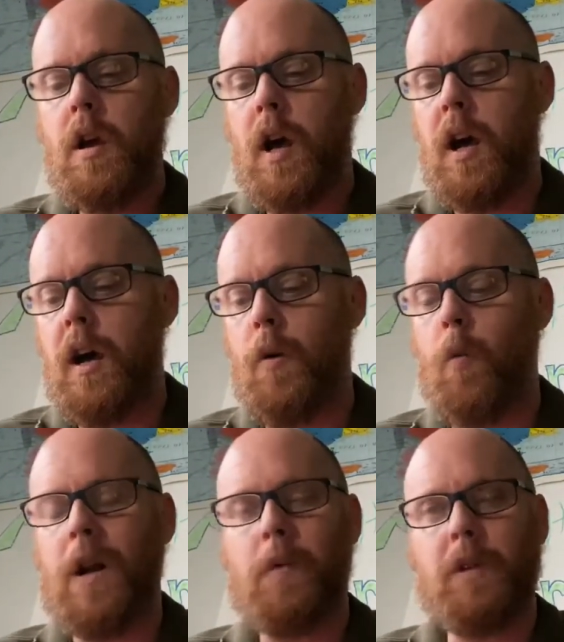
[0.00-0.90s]
uh,
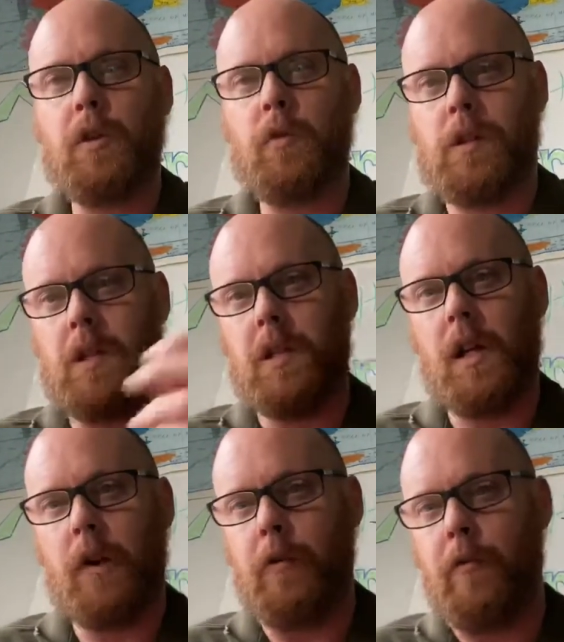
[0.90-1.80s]
what I would use this
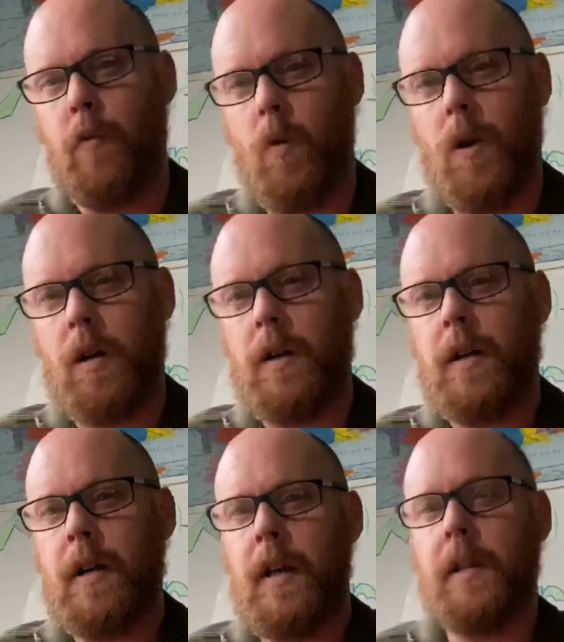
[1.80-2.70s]
needle for
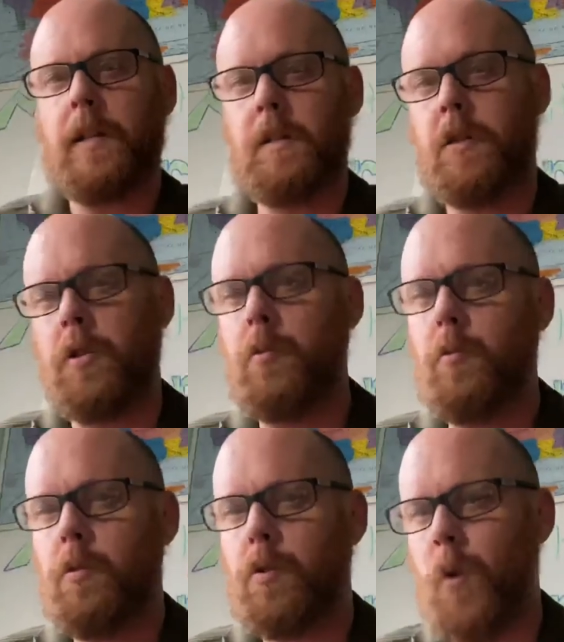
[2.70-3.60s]
is to
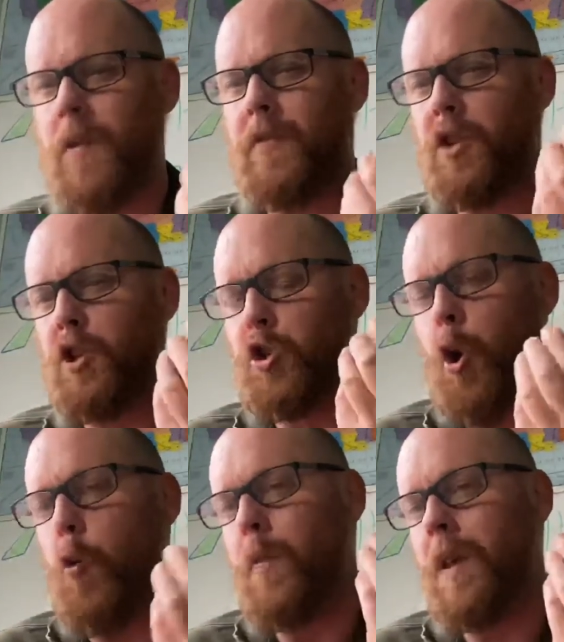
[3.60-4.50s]
sort of
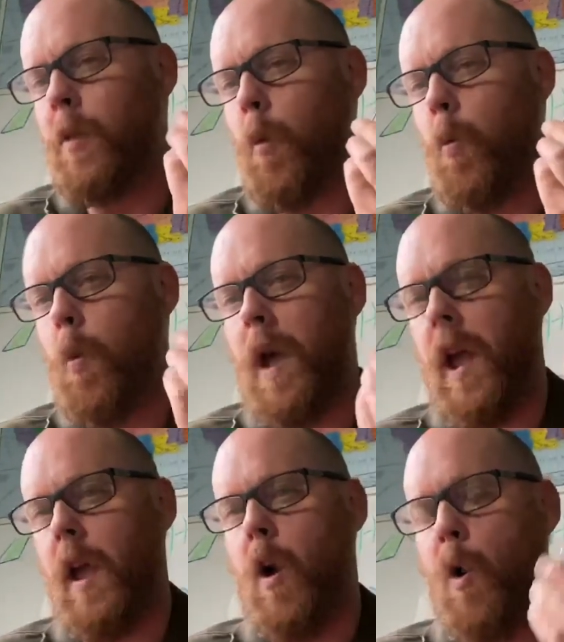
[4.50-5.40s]
show me the
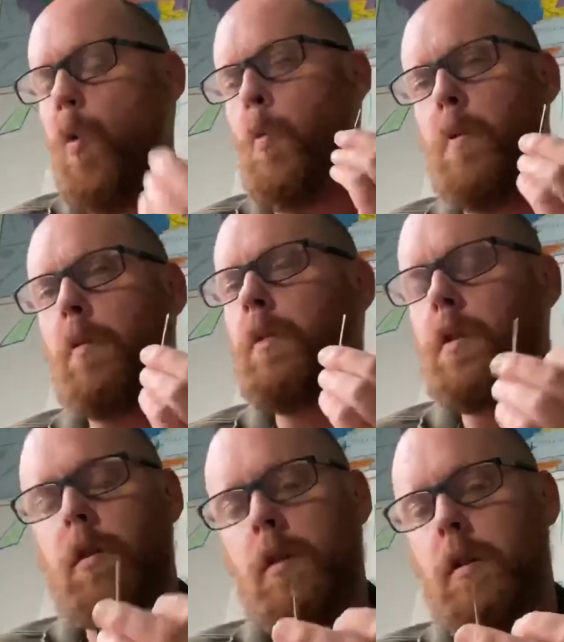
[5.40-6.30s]
way home.
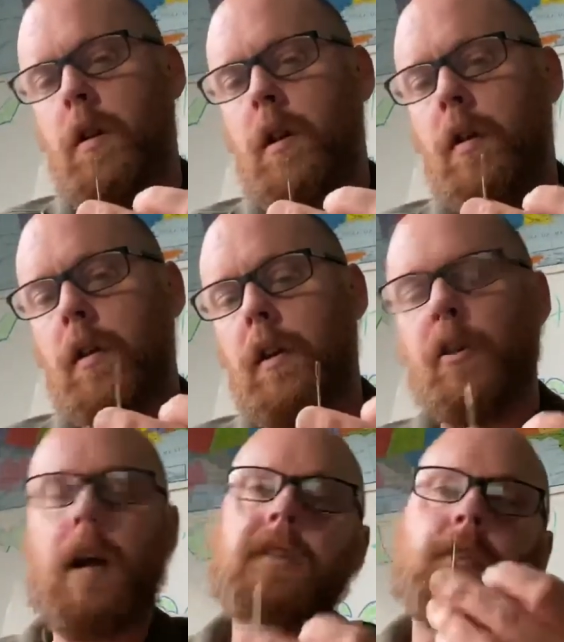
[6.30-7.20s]
And
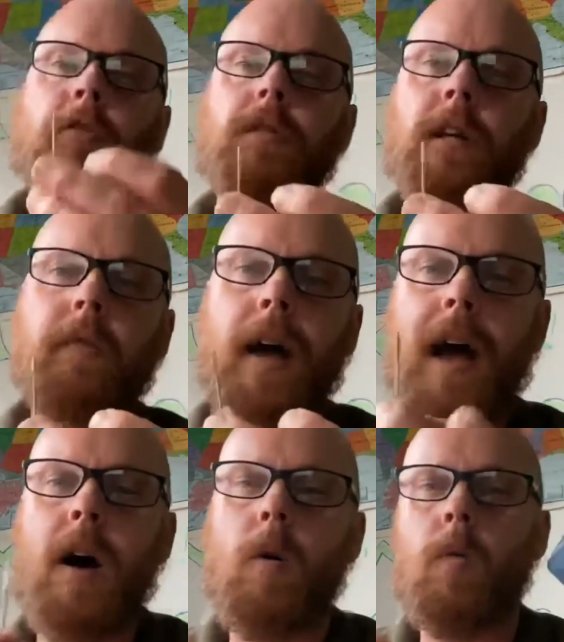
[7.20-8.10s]
you're asking yourself,
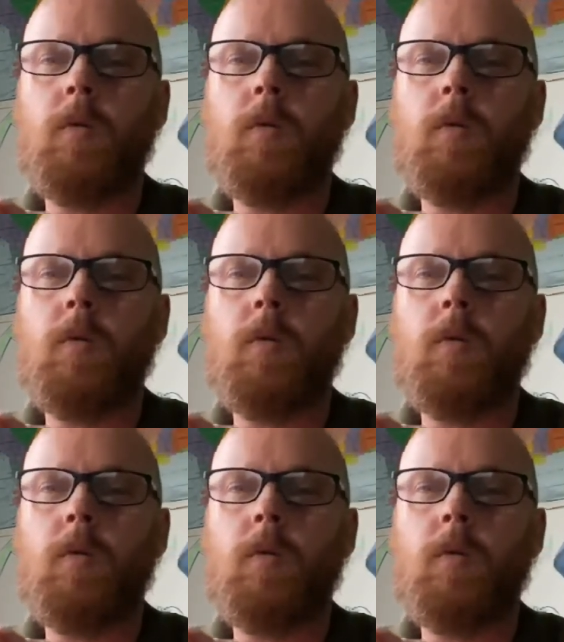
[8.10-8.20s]
how